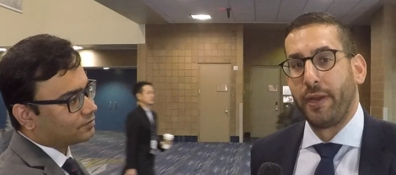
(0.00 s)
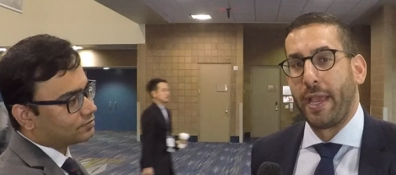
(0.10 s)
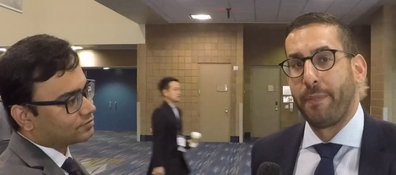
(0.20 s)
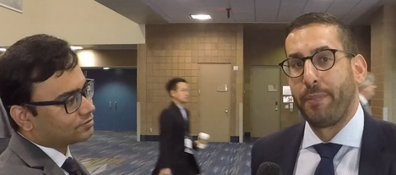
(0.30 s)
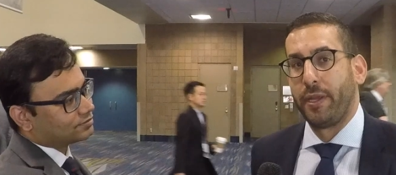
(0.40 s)

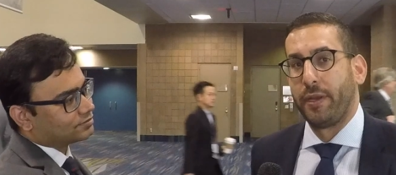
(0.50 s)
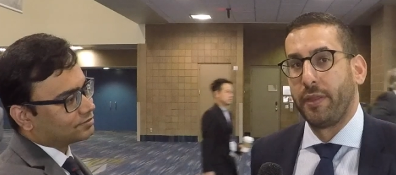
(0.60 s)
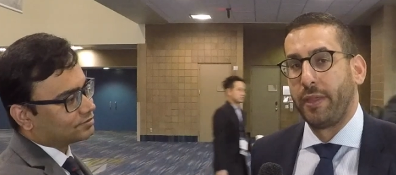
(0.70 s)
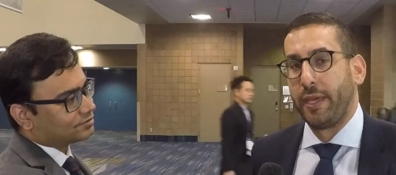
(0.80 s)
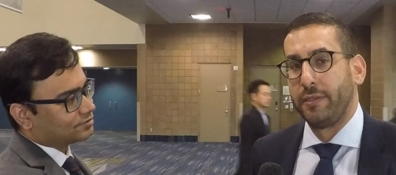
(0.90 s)
Speaker 1: happy
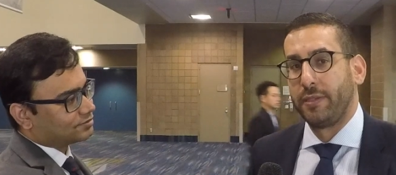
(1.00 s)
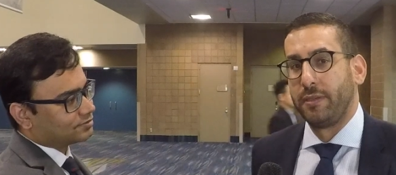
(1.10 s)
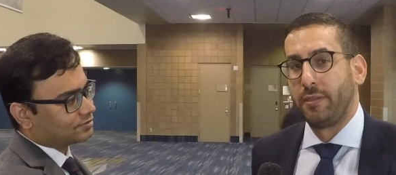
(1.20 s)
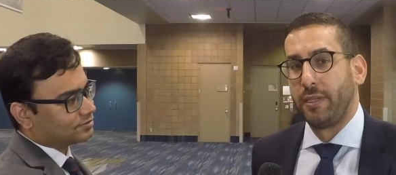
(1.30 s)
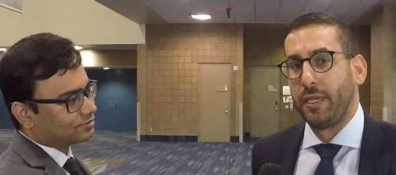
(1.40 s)
here that the
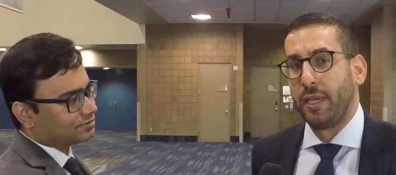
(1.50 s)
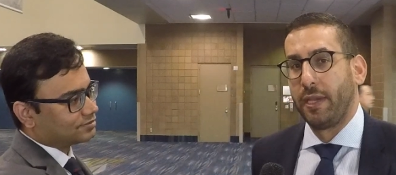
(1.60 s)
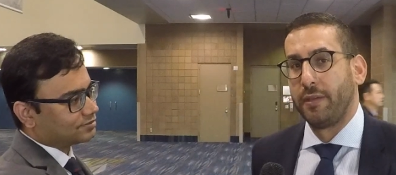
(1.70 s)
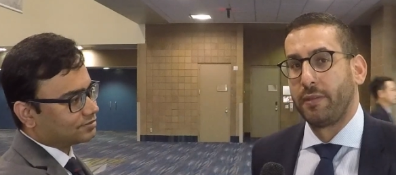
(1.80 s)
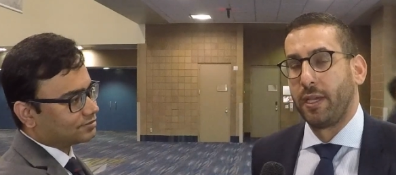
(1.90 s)
ACC
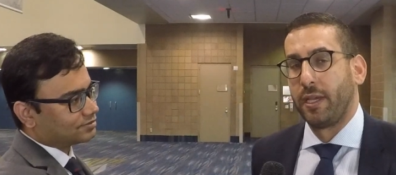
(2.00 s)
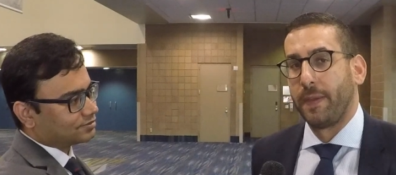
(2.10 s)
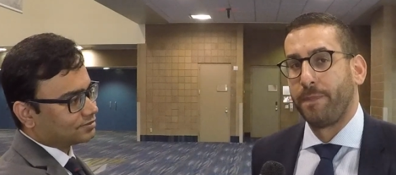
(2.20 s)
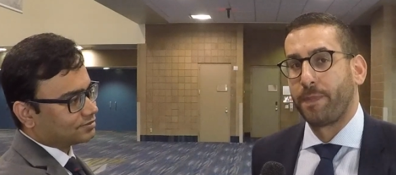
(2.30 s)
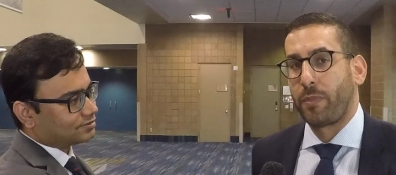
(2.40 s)
has.
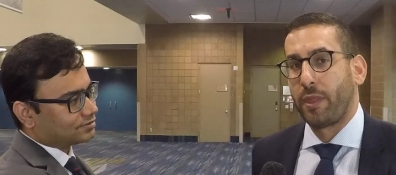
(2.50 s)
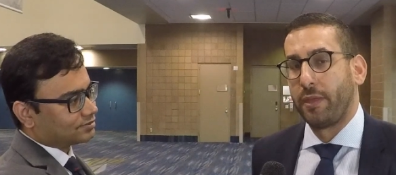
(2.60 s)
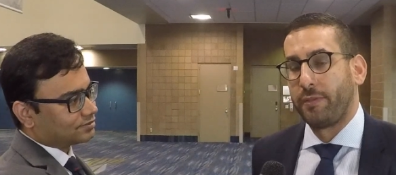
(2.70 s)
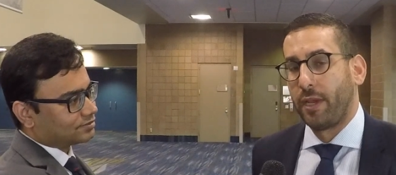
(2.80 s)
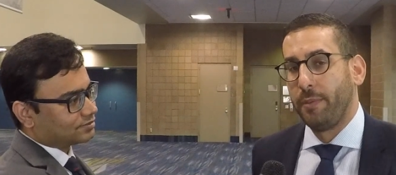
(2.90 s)
Um,
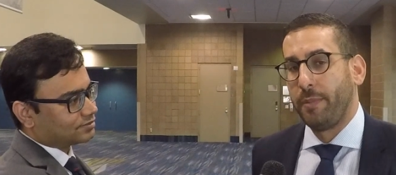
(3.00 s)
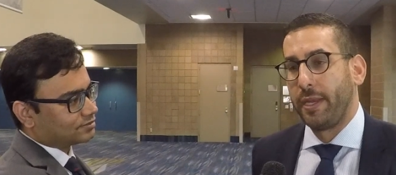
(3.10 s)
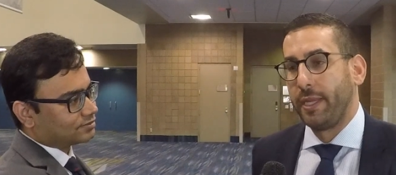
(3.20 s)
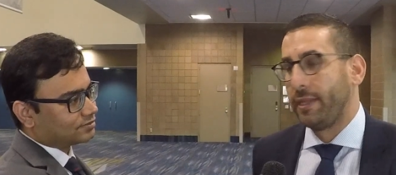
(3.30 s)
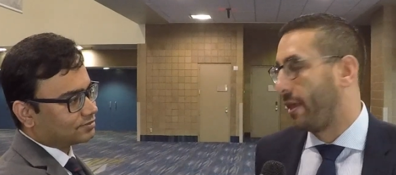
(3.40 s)
that's an
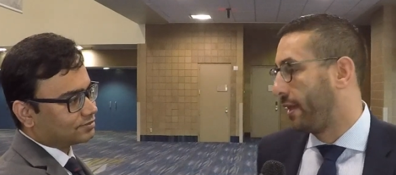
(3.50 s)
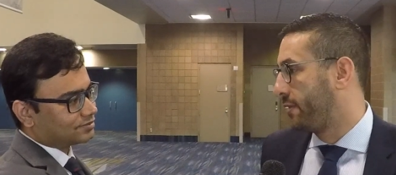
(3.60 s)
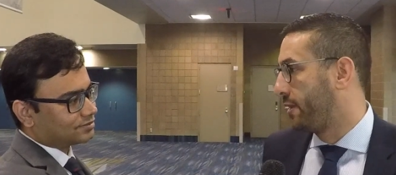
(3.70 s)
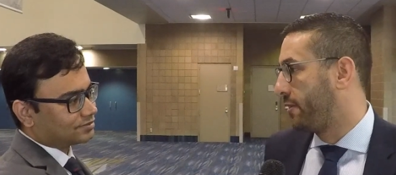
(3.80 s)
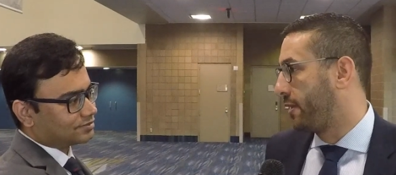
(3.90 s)
unmet need that the
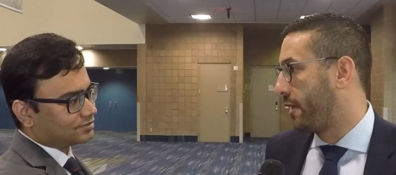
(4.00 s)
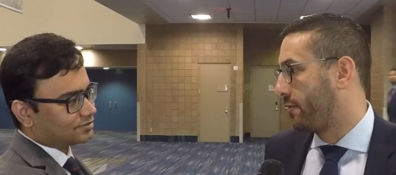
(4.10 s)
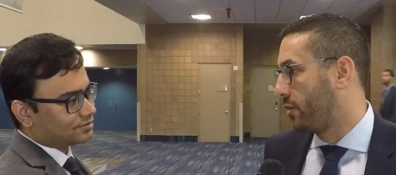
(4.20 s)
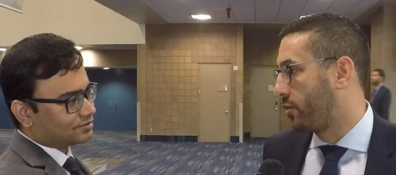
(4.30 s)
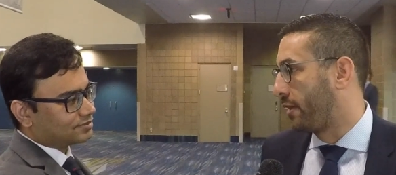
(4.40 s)
ACC
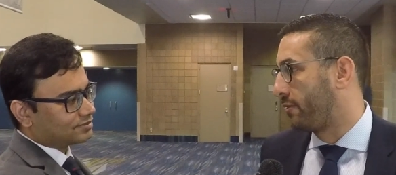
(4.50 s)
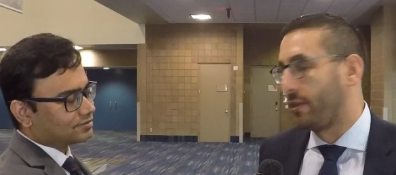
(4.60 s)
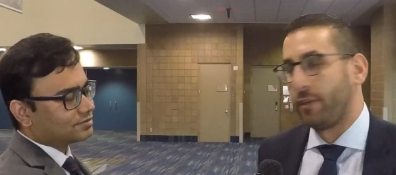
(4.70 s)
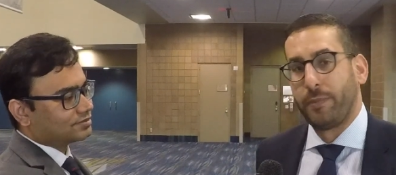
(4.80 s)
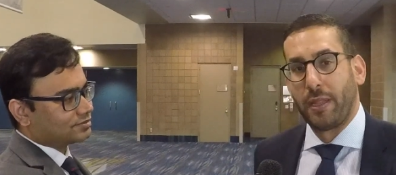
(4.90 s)
has addressed,
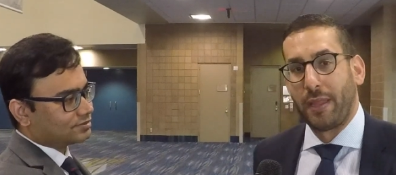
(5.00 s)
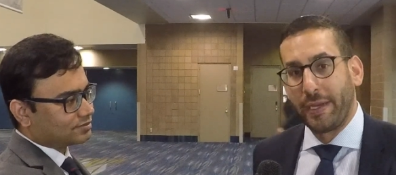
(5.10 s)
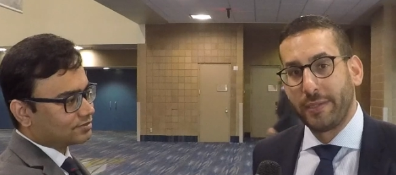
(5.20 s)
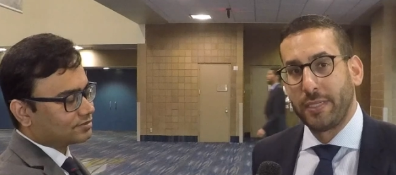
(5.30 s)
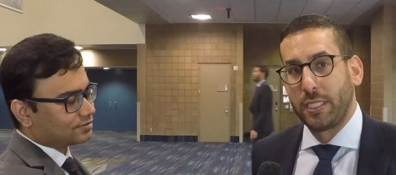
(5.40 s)
and there's been a
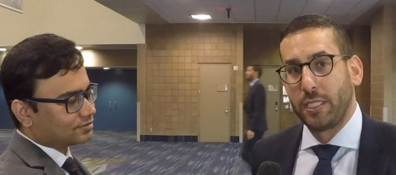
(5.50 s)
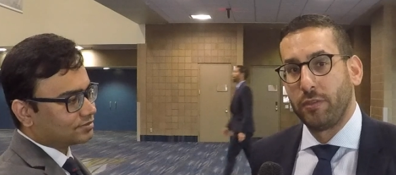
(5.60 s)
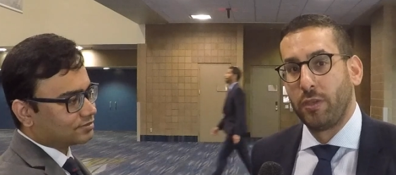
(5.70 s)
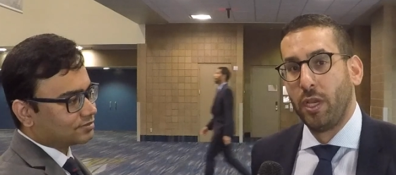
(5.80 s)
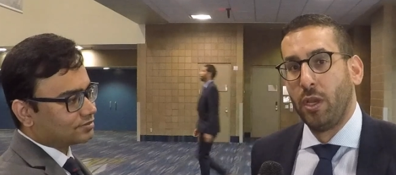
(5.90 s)
lot of
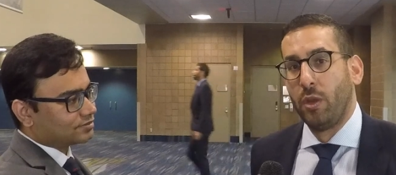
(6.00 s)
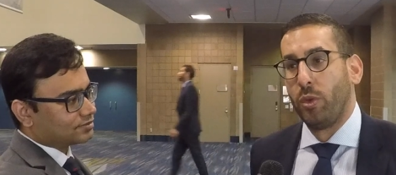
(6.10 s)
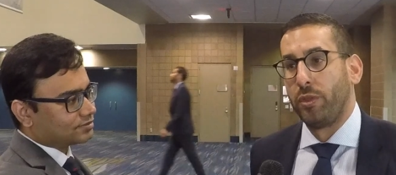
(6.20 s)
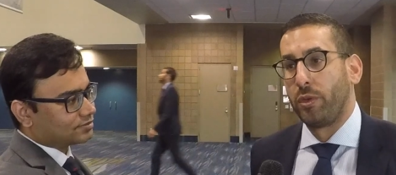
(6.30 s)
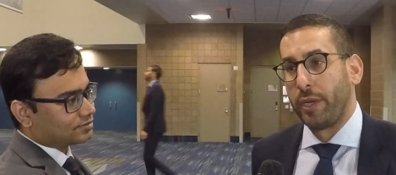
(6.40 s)
sessions
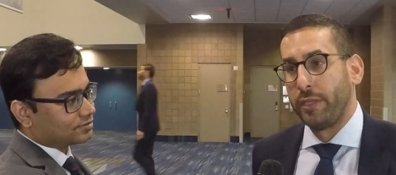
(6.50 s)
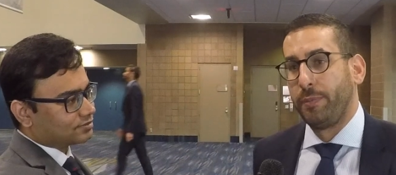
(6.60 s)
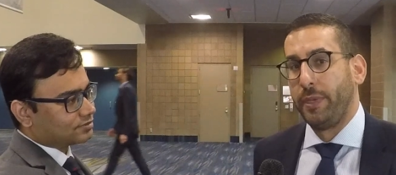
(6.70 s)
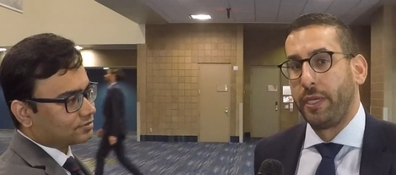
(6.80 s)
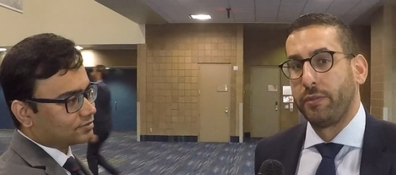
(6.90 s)
with great
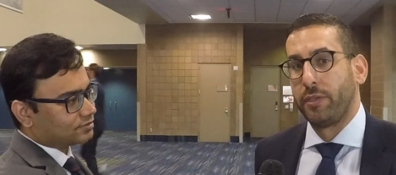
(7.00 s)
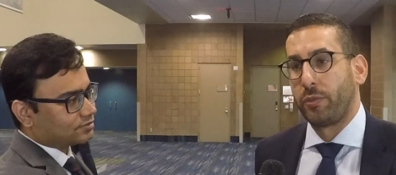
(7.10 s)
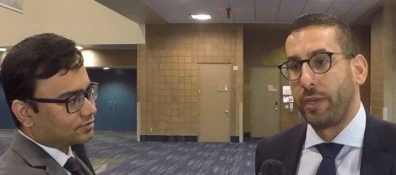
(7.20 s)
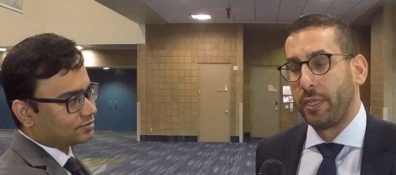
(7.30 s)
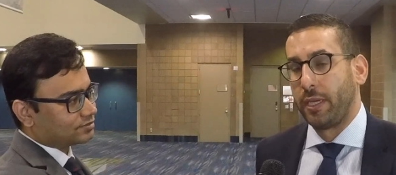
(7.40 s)
speakers and
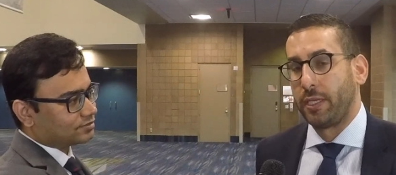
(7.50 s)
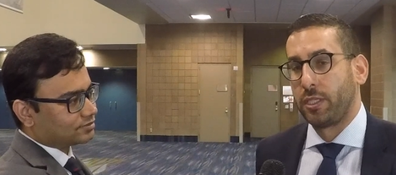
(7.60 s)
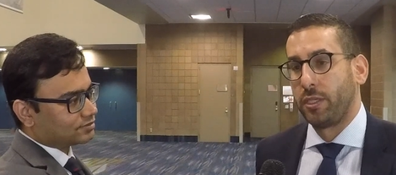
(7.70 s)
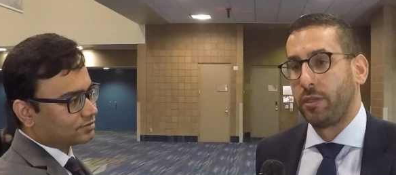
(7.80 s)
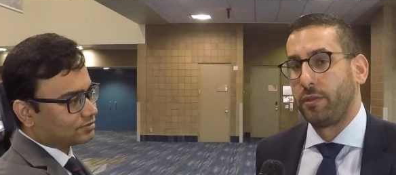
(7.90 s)
great
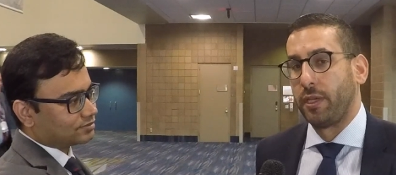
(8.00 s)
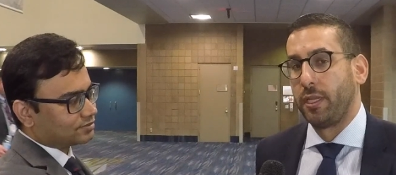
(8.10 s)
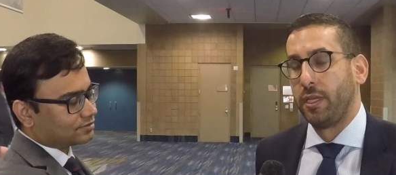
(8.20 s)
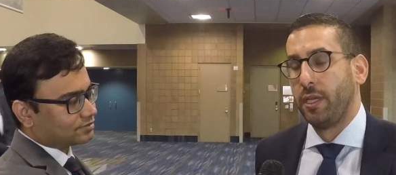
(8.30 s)
lectures, and